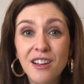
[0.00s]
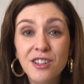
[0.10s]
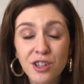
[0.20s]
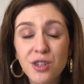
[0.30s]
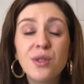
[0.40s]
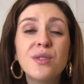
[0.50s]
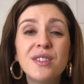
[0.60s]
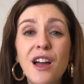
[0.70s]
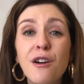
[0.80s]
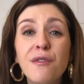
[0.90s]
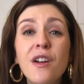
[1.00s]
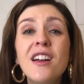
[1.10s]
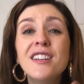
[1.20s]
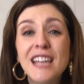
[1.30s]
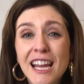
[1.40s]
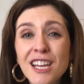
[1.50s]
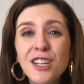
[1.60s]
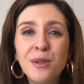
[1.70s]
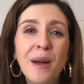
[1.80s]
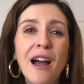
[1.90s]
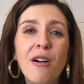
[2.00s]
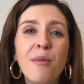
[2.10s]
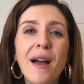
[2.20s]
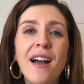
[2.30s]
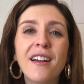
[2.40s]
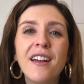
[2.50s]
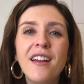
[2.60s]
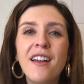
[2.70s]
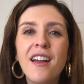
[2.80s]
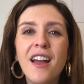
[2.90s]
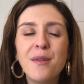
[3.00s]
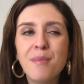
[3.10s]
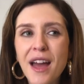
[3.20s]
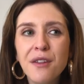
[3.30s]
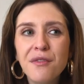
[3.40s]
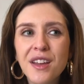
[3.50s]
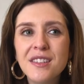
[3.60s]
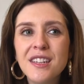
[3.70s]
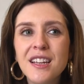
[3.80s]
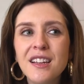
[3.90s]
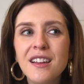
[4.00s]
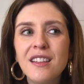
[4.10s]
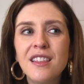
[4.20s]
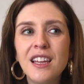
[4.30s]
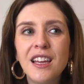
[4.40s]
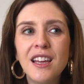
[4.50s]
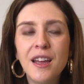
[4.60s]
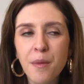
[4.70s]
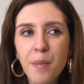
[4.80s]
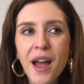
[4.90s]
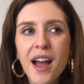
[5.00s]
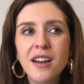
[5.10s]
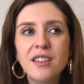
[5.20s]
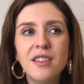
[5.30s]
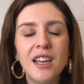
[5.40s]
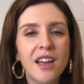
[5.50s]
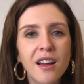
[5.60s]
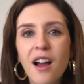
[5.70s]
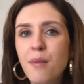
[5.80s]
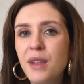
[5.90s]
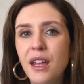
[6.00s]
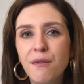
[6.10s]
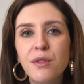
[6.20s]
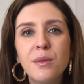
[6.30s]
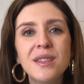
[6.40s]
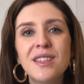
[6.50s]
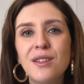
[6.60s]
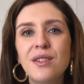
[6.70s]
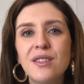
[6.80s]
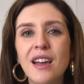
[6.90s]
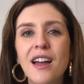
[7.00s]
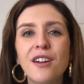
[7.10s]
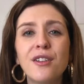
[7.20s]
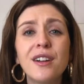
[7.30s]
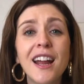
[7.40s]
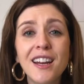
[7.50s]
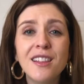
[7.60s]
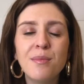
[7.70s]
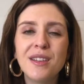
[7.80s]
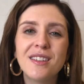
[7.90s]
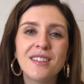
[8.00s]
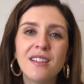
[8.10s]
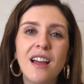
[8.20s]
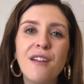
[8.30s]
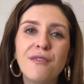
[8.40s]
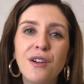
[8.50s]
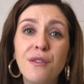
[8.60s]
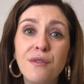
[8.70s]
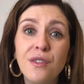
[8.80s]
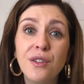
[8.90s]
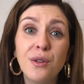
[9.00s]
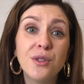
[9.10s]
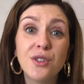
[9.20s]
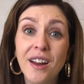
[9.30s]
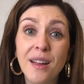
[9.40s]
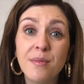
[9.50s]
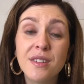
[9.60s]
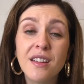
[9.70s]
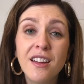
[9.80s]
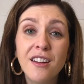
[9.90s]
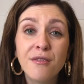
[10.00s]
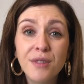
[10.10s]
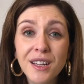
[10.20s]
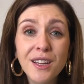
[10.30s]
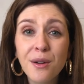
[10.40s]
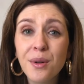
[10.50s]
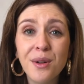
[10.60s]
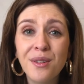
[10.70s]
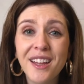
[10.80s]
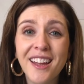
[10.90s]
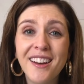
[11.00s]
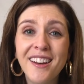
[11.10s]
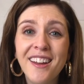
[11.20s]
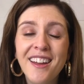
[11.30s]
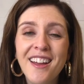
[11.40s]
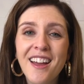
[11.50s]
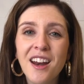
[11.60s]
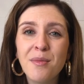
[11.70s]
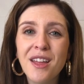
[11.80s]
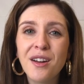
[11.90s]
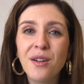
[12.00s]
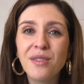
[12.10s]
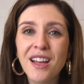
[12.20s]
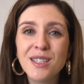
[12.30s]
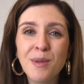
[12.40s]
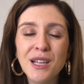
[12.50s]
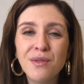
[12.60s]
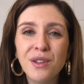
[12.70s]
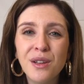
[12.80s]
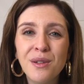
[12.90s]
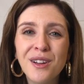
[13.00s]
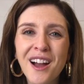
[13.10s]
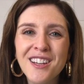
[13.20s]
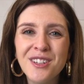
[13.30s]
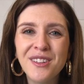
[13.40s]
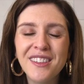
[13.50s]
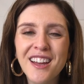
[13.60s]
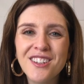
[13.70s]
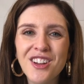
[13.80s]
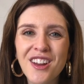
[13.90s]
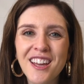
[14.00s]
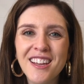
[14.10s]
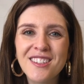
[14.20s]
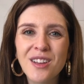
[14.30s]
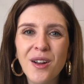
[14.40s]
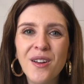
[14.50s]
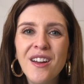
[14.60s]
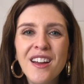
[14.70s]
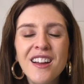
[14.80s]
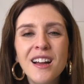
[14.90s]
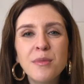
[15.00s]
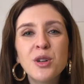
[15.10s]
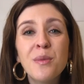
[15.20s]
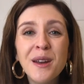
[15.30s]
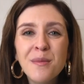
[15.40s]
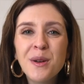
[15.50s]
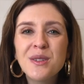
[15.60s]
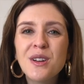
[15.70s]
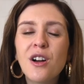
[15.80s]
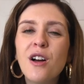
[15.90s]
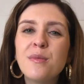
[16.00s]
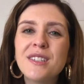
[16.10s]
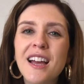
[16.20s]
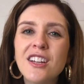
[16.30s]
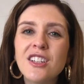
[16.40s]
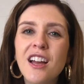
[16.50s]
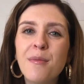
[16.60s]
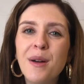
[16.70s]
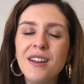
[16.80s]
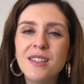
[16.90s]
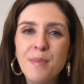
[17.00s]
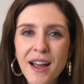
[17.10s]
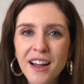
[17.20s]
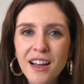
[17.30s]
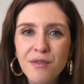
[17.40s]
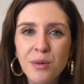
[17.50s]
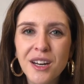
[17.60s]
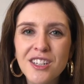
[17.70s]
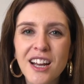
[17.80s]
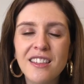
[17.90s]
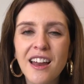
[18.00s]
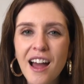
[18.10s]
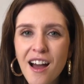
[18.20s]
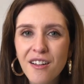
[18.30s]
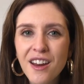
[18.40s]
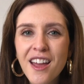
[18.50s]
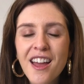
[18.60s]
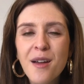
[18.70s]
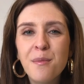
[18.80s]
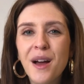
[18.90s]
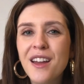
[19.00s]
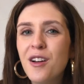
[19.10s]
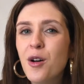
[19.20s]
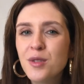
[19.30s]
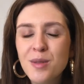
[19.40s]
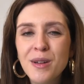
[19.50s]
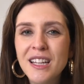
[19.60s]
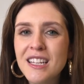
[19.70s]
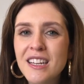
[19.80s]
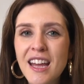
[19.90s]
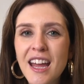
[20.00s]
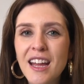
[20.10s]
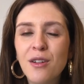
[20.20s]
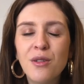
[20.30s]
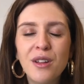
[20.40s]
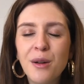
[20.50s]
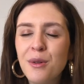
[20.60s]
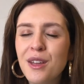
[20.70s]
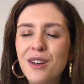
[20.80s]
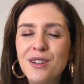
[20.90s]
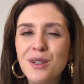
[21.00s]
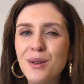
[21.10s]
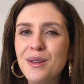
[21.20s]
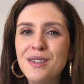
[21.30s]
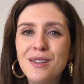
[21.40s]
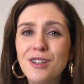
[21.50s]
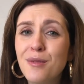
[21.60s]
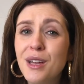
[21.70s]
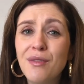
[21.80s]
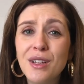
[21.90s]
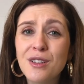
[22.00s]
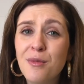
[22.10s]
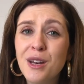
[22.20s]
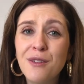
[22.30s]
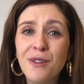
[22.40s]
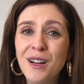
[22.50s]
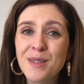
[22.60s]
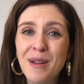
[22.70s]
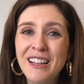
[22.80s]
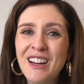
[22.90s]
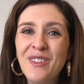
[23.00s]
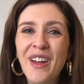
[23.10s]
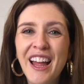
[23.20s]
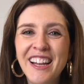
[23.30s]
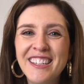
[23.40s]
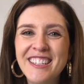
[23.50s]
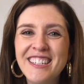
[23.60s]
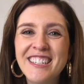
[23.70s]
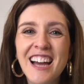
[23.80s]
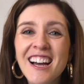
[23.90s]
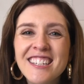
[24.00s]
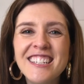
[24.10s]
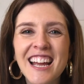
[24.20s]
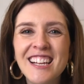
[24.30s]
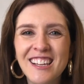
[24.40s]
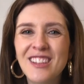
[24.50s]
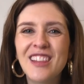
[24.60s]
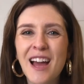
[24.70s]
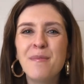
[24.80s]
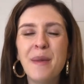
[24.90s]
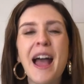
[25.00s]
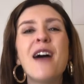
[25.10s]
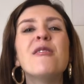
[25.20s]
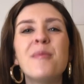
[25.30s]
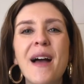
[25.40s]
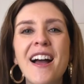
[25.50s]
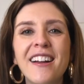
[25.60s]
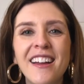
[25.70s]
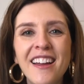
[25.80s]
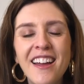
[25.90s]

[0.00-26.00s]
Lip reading: your true self, taking your power back and manifesting the impact, the income, the influence that you desire, creating the business and life of your dreams, really going all in. And I'm there to hold that space for you and guide you in that journey. So come to abundantboss.com/abundancemecca if you want to check that out. But ultimately today, all I want you to do is to stop giving so many fucks, my love, and start to take that power back